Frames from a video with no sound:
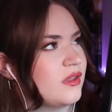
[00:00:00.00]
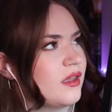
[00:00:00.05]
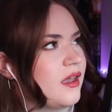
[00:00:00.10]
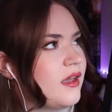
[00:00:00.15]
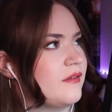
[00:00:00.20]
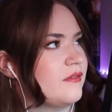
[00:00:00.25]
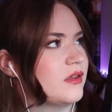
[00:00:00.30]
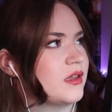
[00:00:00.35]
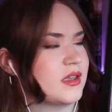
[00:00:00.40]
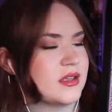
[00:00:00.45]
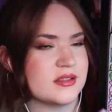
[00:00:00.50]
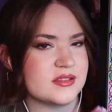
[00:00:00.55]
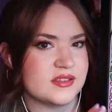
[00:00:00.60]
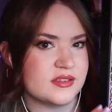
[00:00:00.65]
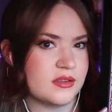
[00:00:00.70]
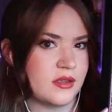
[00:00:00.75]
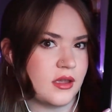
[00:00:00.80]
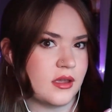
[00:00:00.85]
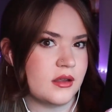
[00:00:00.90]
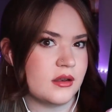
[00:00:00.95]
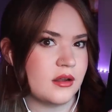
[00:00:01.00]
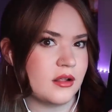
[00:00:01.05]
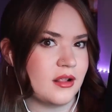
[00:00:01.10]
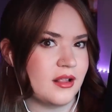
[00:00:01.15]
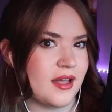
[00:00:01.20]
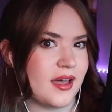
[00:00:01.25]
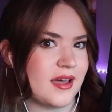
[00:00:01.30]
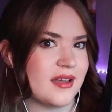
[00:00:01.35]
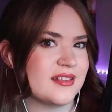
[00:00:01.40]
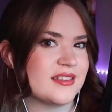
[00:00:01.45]
to have like a stained
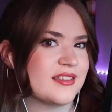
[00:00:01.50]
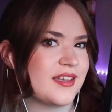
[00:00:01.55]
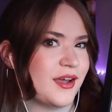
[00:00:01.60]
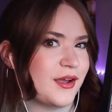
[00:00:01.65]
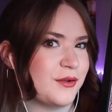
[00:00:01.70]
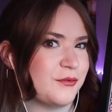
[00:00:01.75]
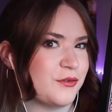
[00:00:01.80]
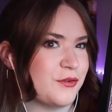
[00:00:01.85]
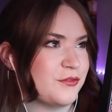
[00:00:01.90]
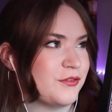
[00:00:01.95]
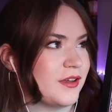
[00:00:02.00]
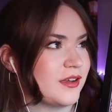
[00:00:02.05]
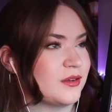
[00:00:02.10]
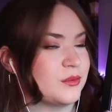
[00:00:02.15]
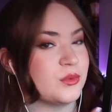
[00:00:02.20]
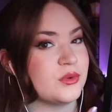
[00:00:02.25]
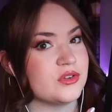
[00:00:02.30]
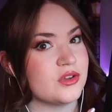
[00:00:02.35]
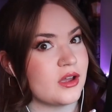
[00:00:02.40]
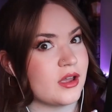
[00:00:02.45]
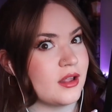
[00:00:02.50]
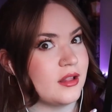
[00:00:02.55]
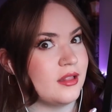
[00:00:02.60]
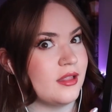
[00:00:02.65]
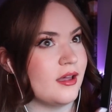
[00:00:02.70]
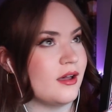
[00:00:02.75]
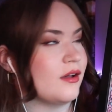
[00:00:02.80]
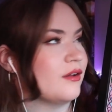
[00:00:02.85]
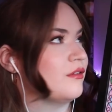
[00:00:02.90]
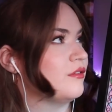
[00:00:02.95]
glass kind of effect, which I
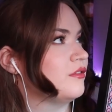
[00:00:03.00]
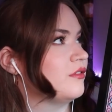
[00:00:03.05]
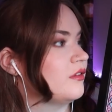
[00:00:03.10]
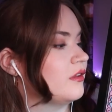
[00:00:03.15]
love.